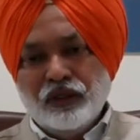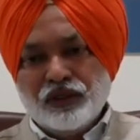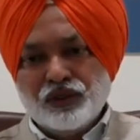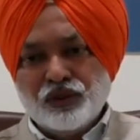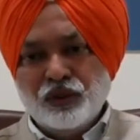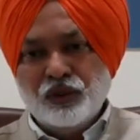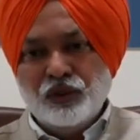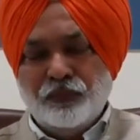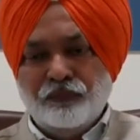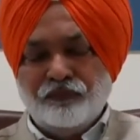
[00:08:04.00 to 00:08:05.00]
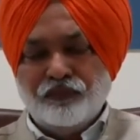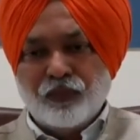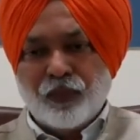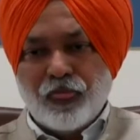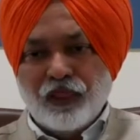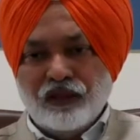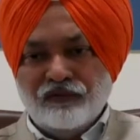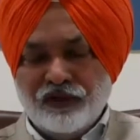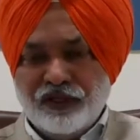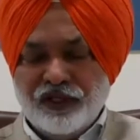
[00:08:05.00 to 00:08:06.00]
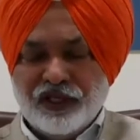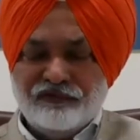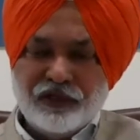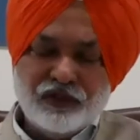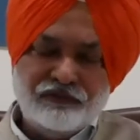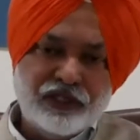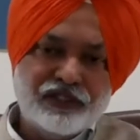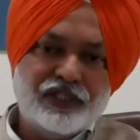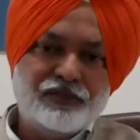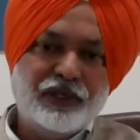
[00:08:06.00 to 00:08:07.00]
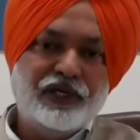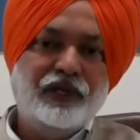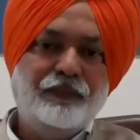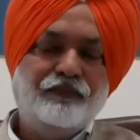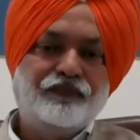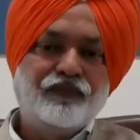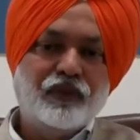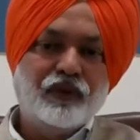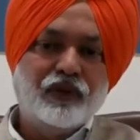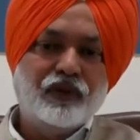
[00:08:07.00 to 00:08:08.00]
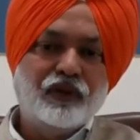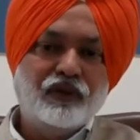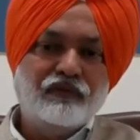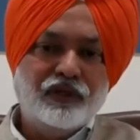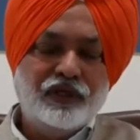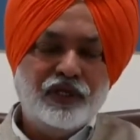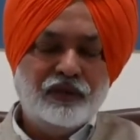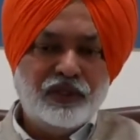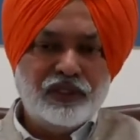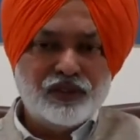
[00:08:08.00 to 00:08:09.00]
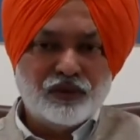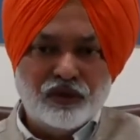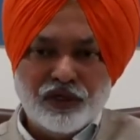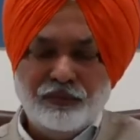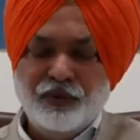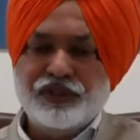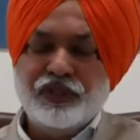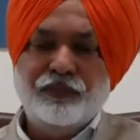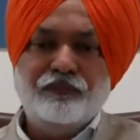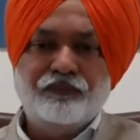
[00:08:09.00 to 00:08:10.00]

So, with the efforts of Justice Midha, with the immense contribution